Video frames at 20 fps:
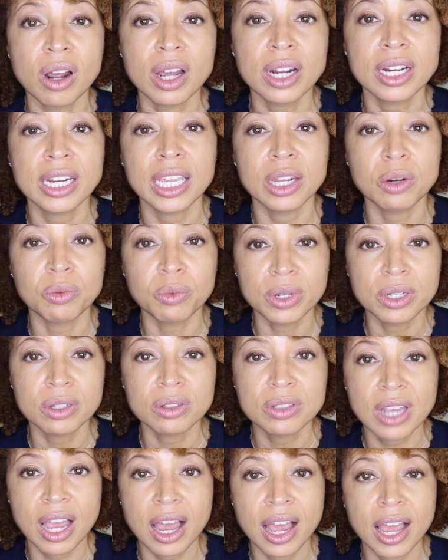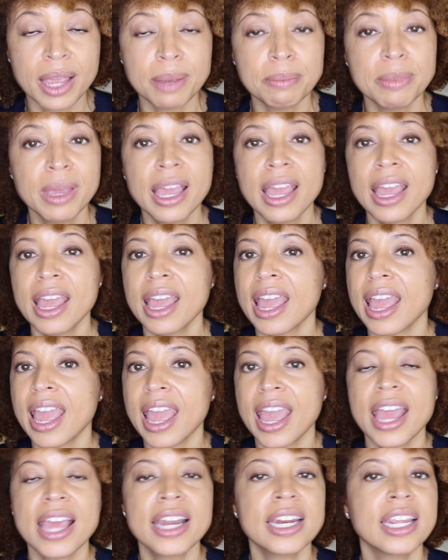on in real time
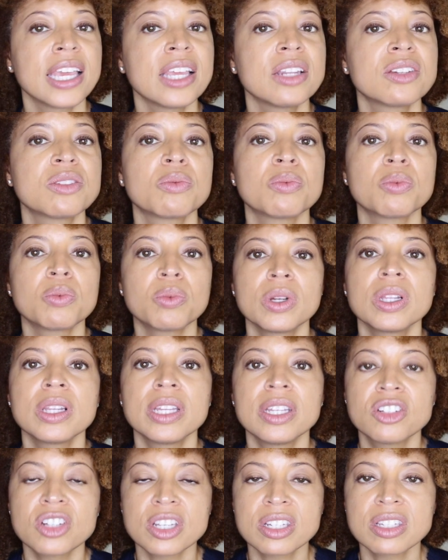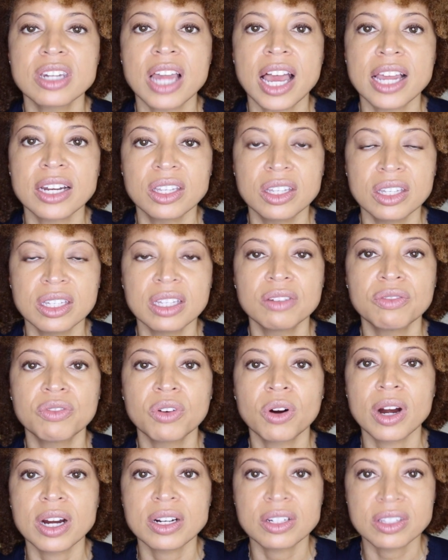and it's really just not good
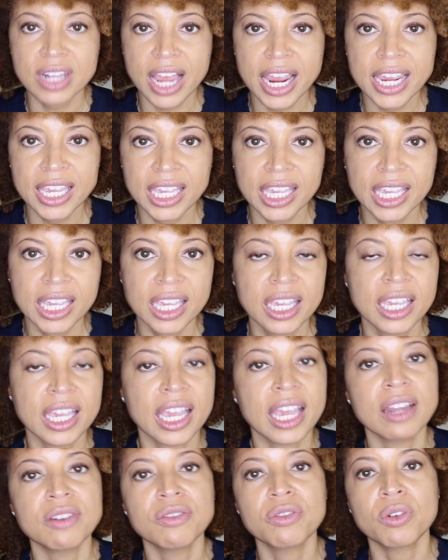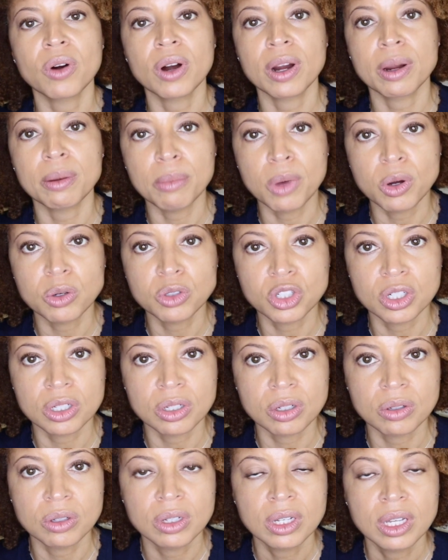for our psyche and for our
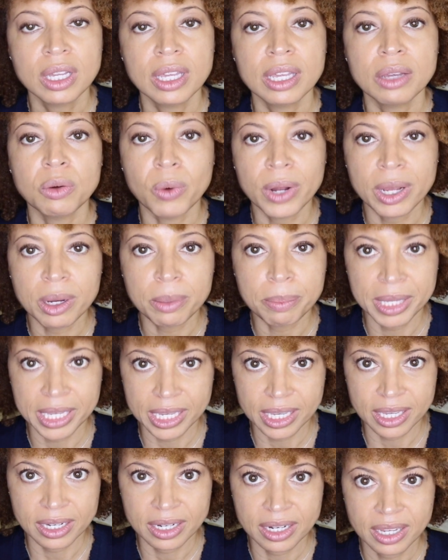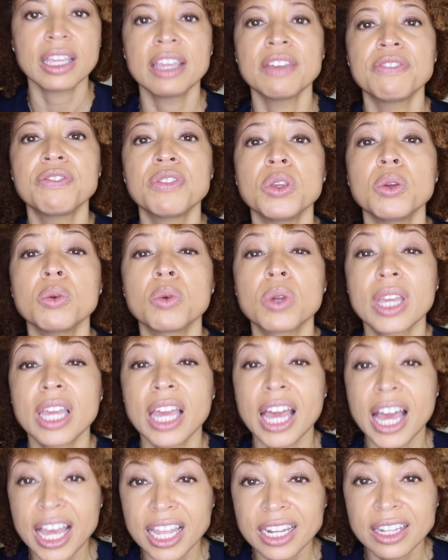emotional well being. If you
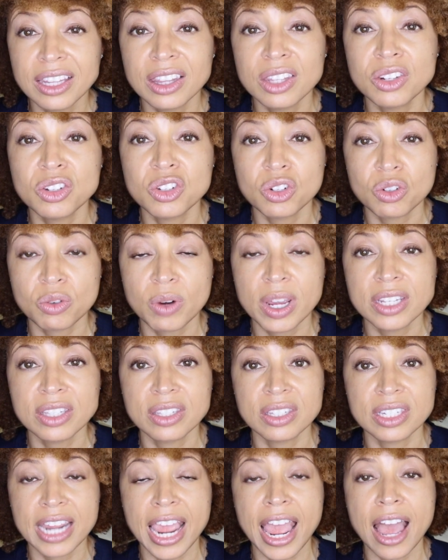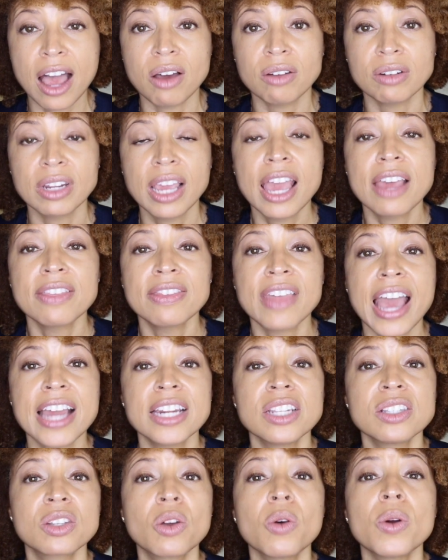cut the stress down,
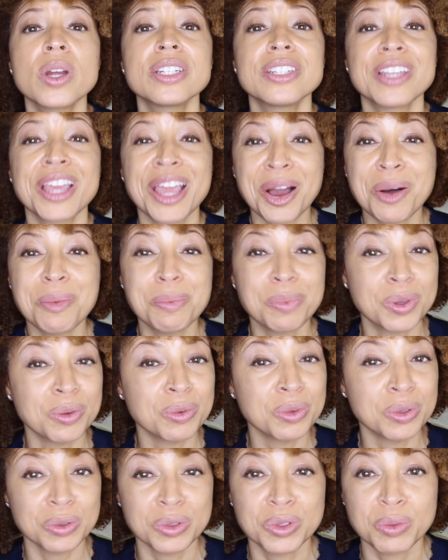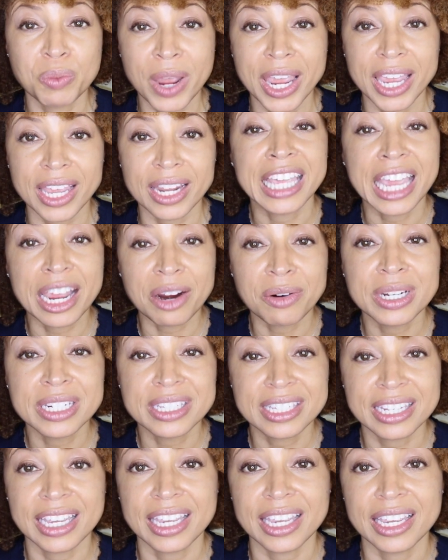that is going to help you lose weight,
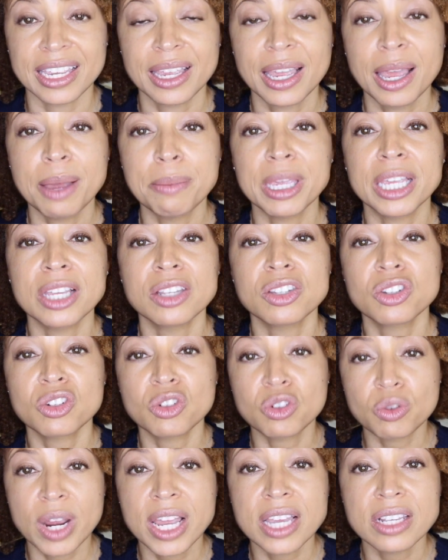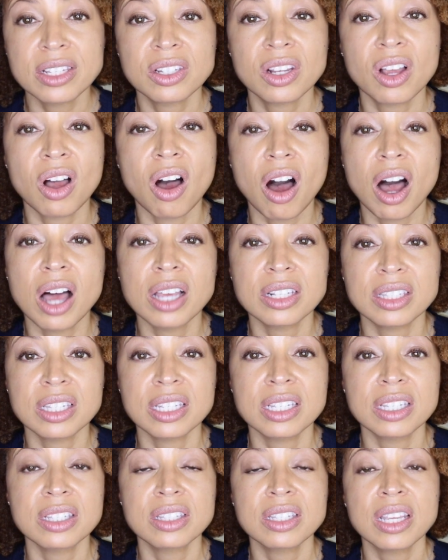guarantee, because stress
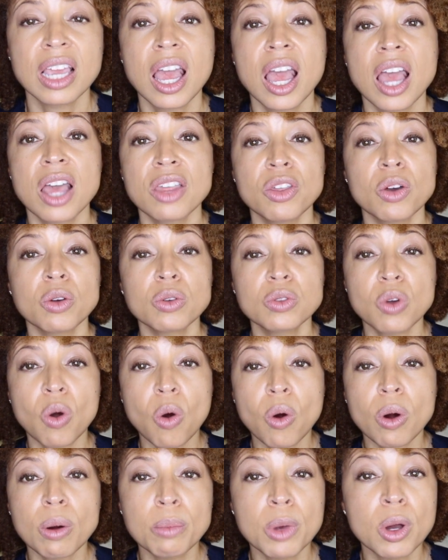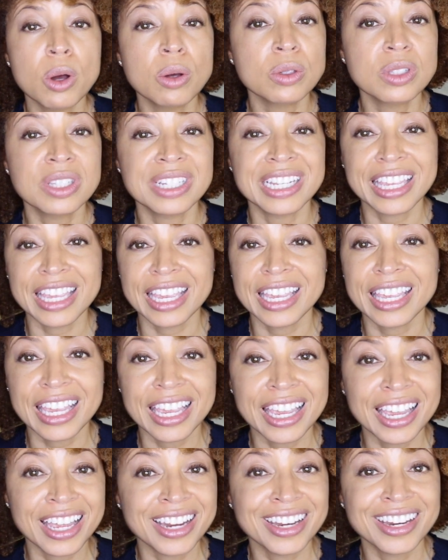causes those hormones to kick
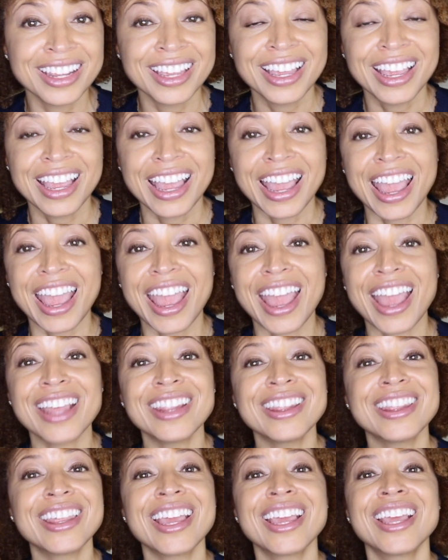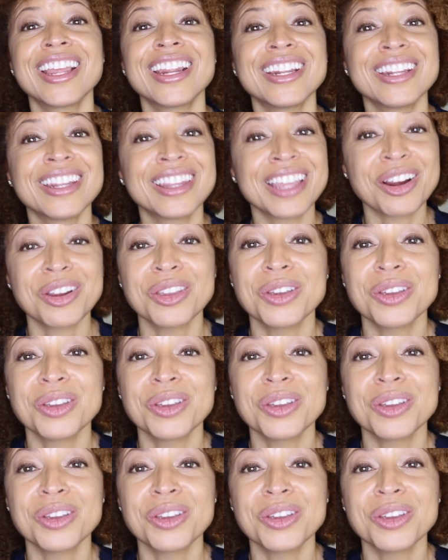in. And then there